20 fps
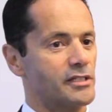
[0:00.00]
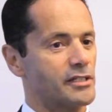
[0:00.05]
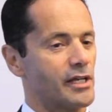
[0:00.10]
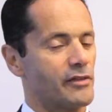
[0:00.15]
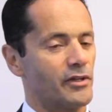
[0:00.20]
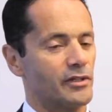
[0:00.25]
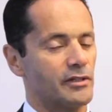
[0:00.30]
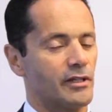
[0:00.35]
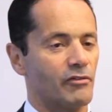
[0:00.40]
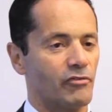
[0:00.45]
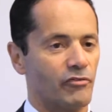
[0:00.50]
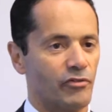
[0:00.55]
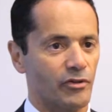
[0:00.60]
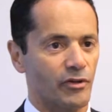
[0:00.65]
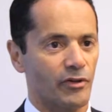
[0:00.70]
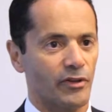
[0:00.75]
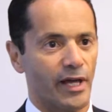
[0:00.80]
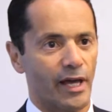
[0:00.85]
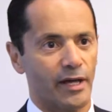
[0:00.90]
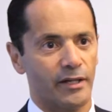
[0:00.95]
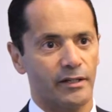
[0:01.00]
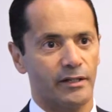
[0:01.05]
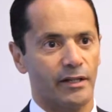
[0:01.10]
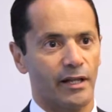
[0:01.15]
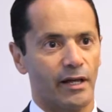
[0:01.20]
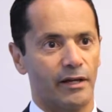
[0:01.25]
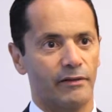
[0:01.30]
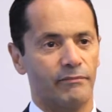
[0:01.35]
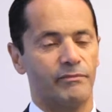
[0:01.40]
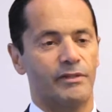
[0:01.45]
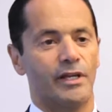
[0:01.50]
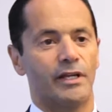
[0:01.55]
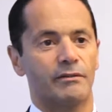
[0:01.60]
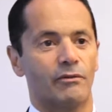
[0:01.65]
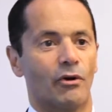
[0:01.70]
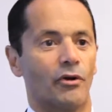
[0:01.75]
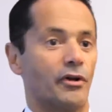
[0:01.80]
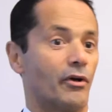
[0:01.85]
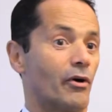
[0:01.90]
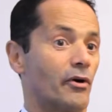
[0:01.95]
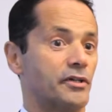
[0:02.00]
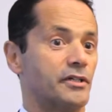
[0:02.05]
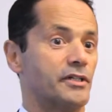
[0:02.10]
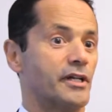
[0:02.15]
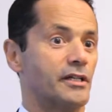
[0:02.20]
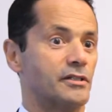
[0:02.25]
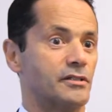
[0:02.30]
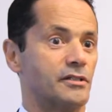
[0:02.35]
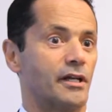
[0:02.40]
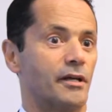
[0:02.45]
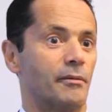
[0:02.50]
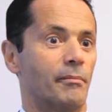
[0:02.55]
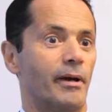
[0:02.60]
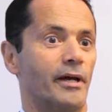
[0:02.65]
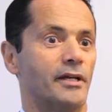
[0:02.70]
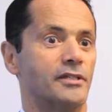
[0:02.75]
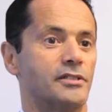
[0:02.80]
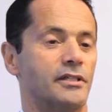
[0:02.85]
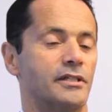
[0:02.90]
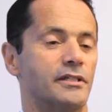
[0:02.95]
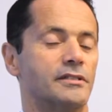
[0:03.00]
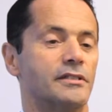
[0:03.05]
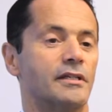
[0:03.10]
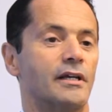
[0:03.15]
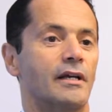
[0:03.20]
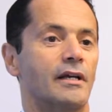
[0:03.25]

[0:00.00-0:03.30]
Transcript: I think they feel that on a day-to-day basis,